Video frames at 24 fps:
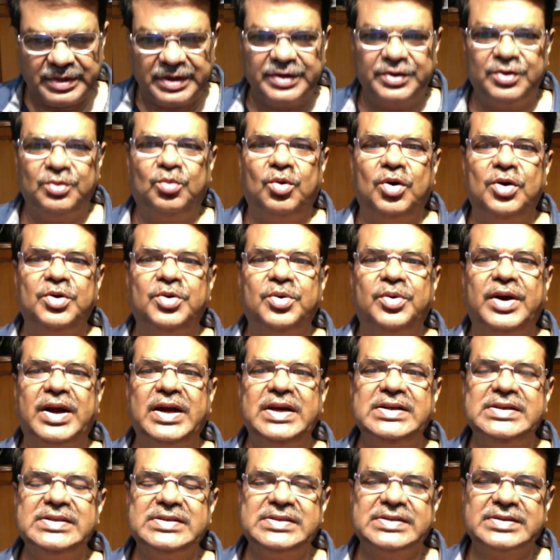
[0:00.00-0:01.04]
you want to
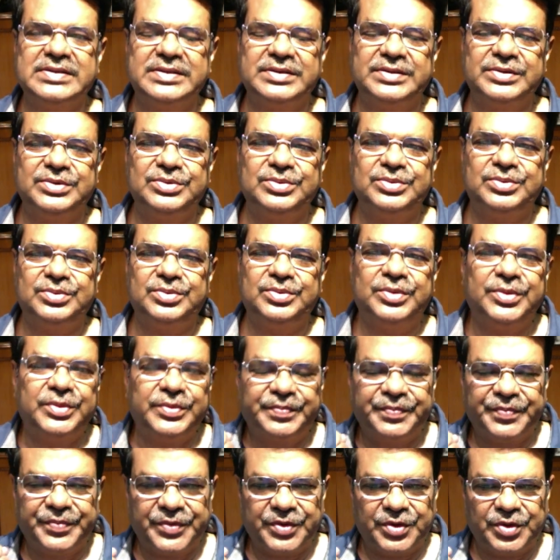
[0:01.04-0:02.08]
rise, you
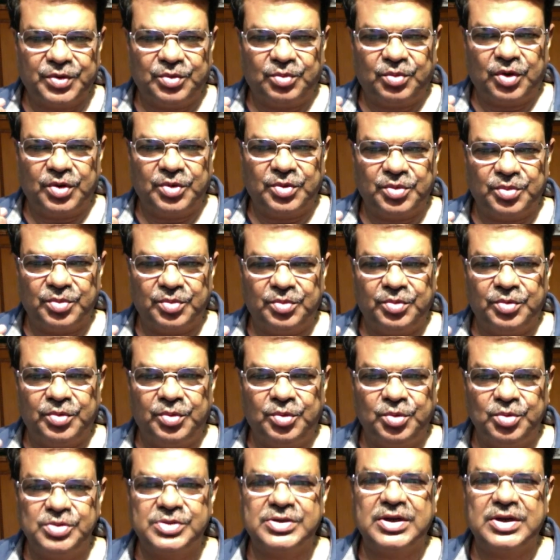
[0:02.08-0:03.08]
want to do